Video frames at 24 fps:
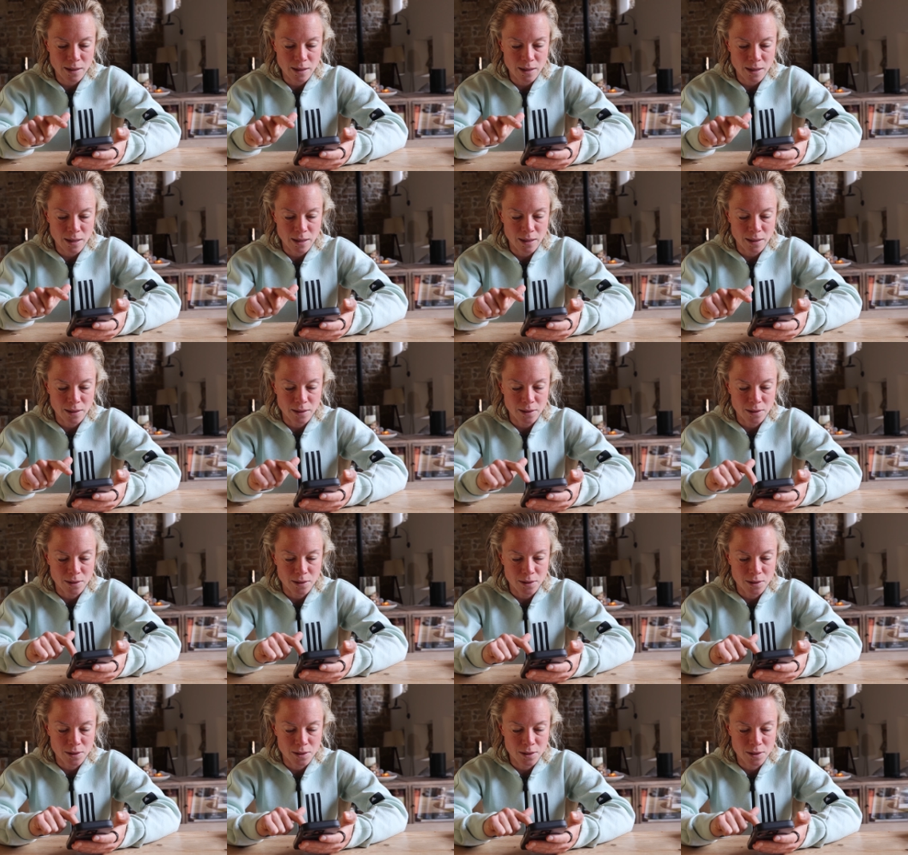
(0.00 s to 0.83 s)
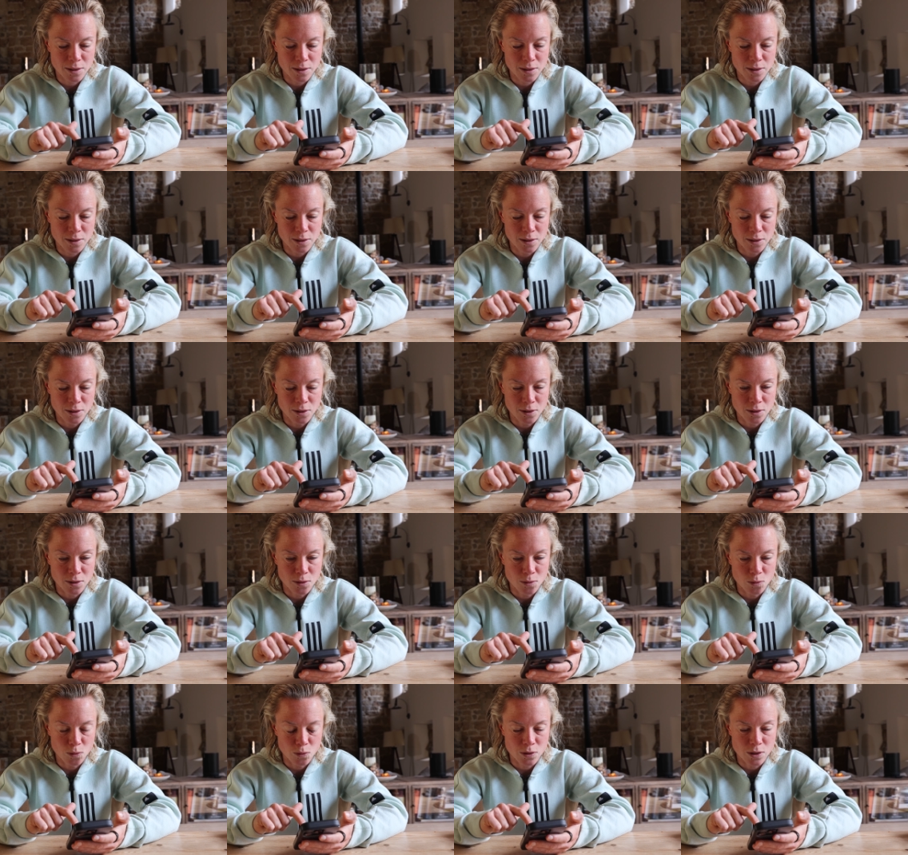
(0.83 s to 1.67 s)
And you
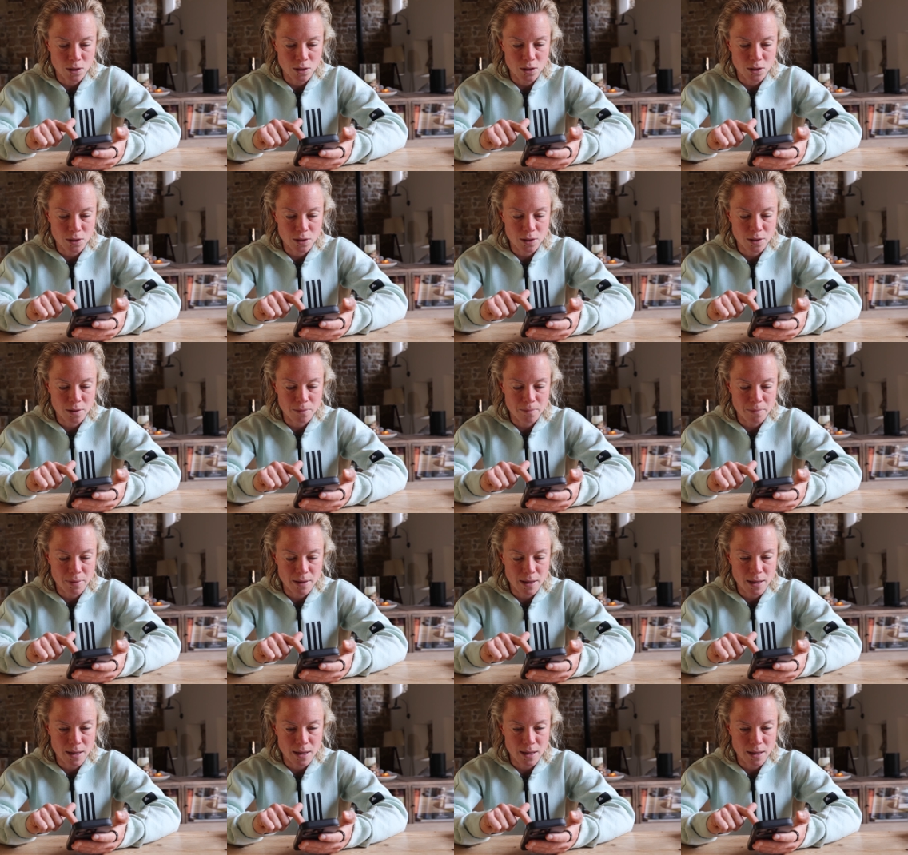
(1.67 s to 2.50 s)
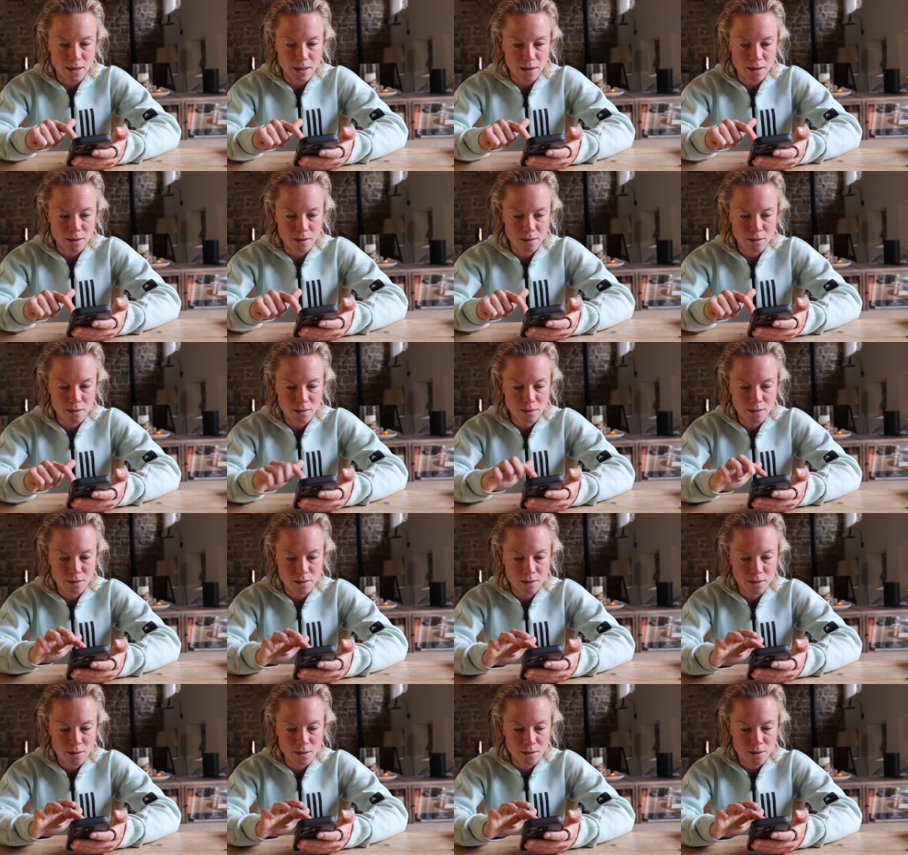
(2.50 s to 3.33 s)
can also just compare
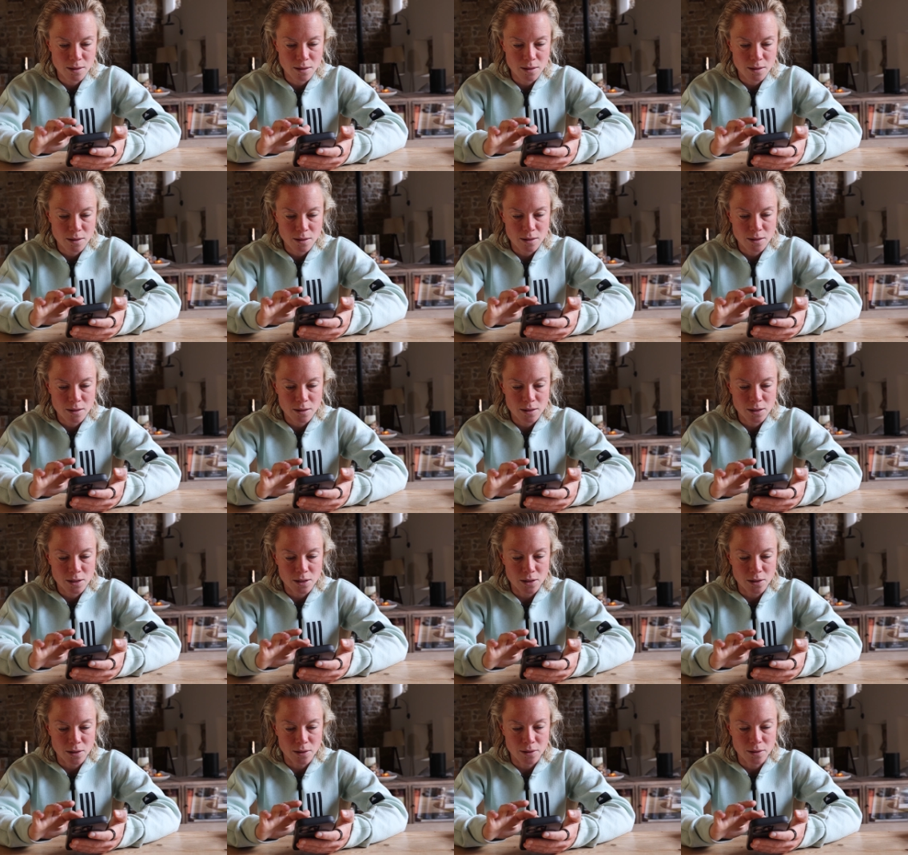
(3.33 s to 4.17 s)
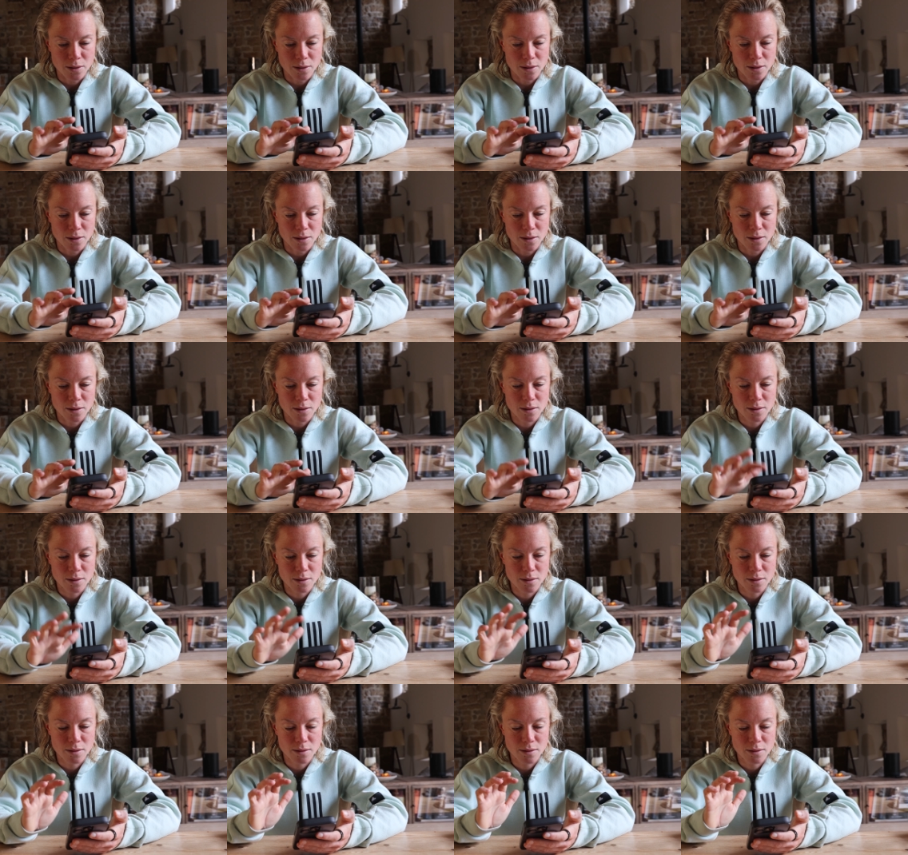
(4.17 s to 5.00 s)
to other
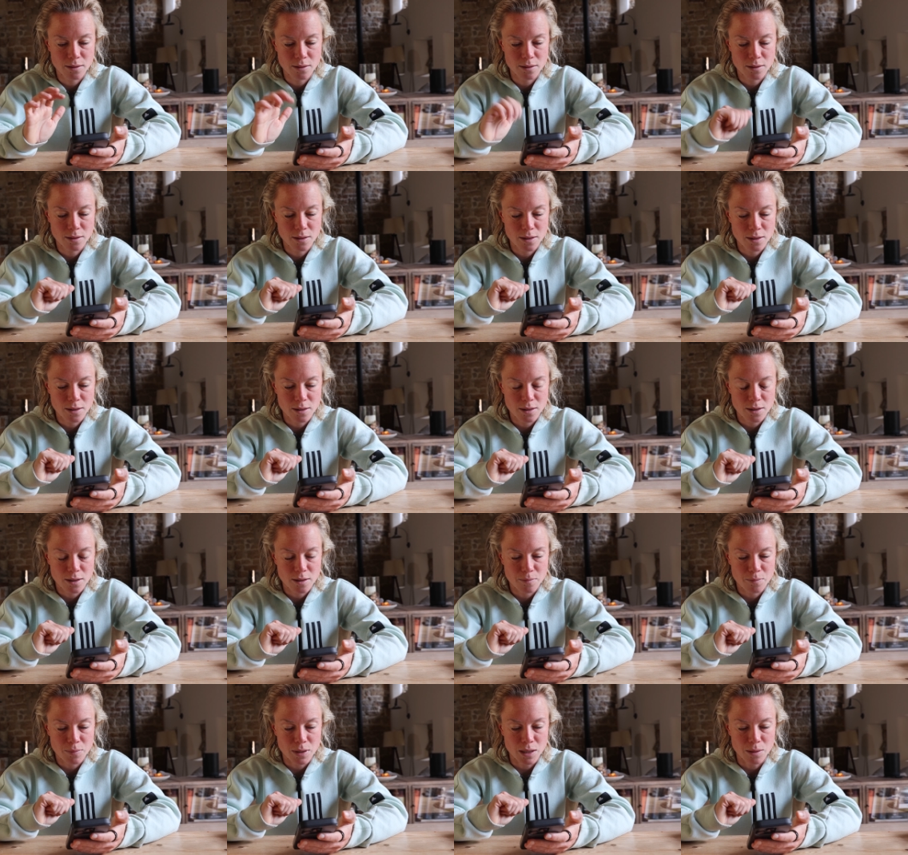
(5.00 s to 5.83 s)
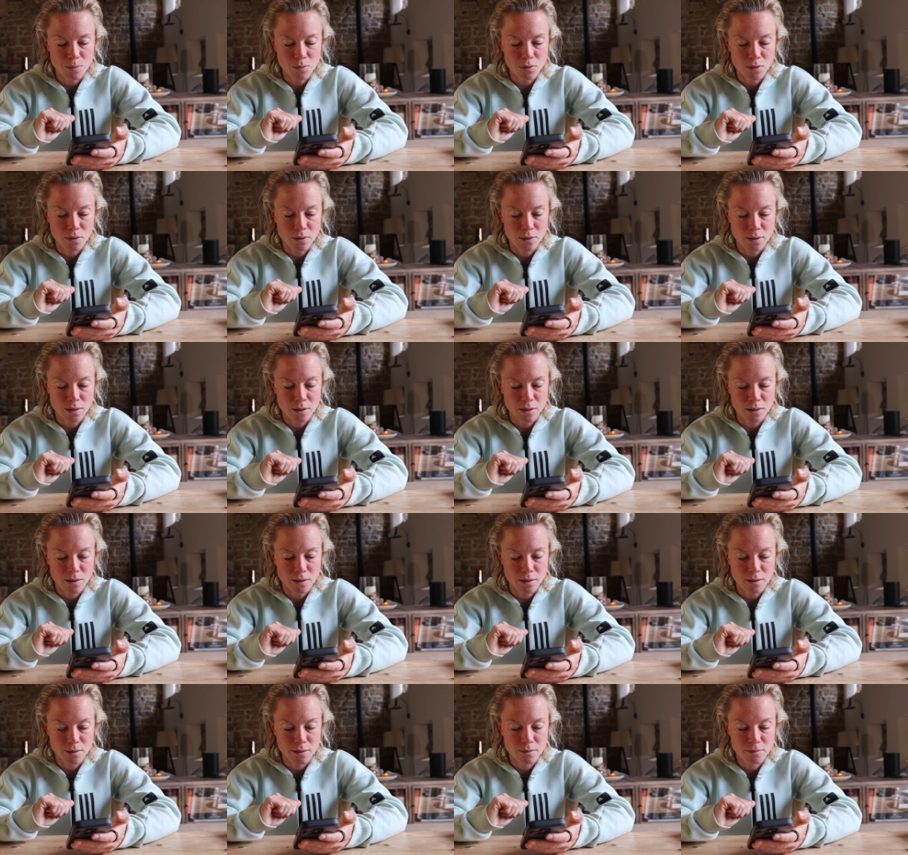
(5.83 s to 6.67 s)
people that
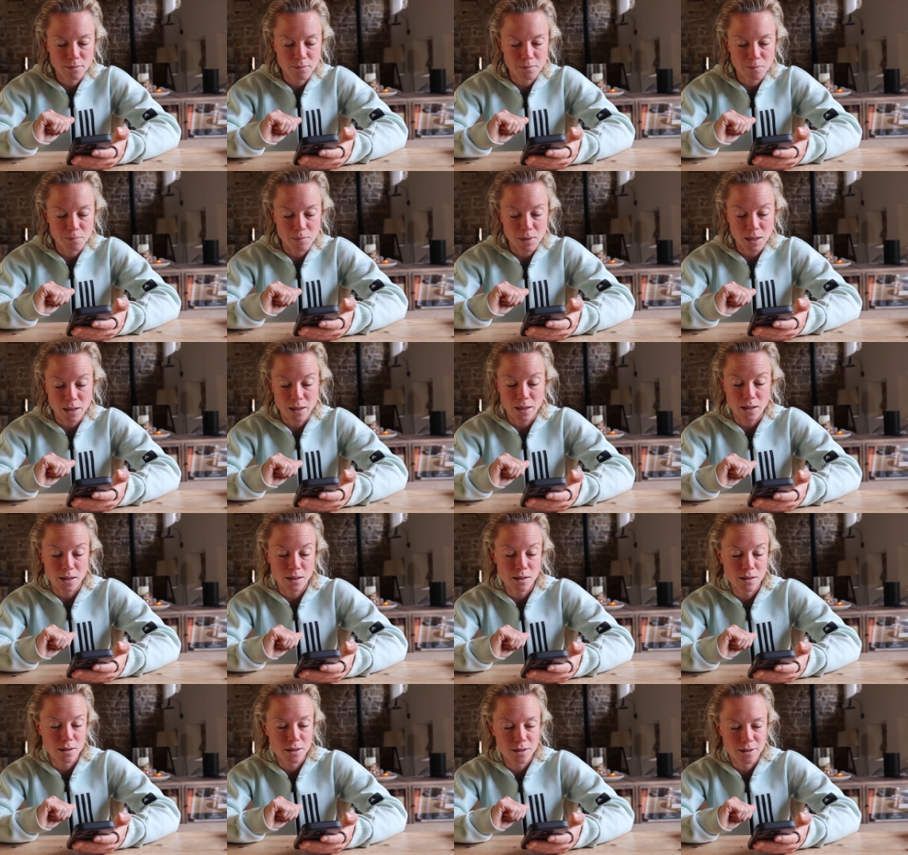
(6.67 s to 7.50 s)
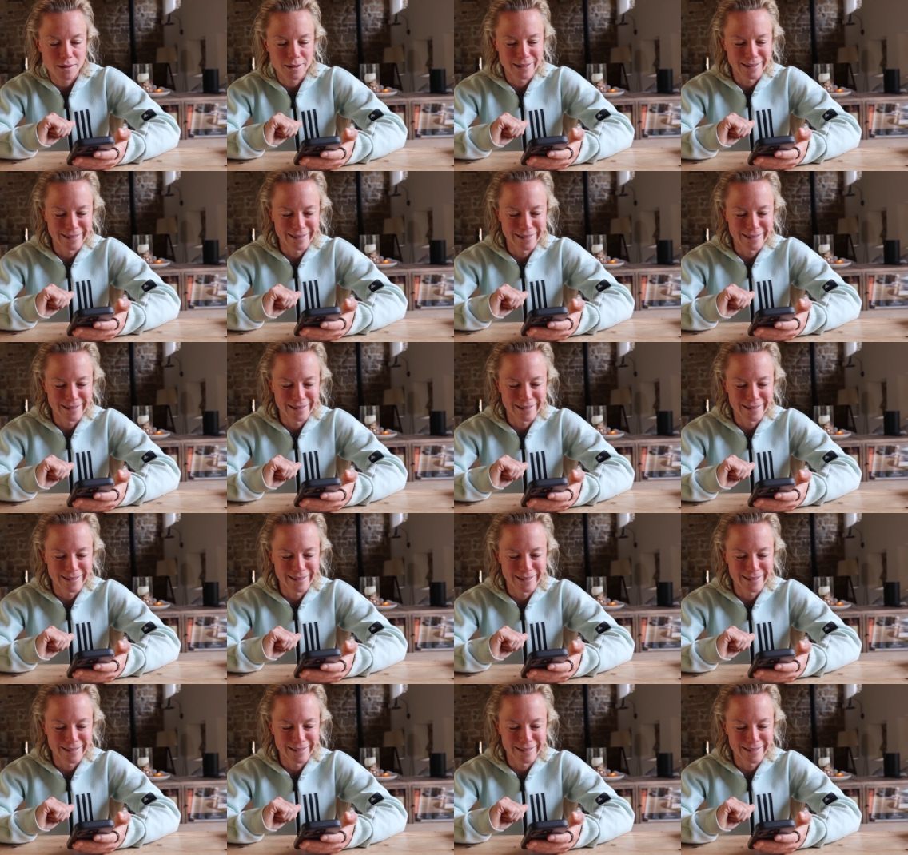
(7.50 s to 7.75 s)
are my age.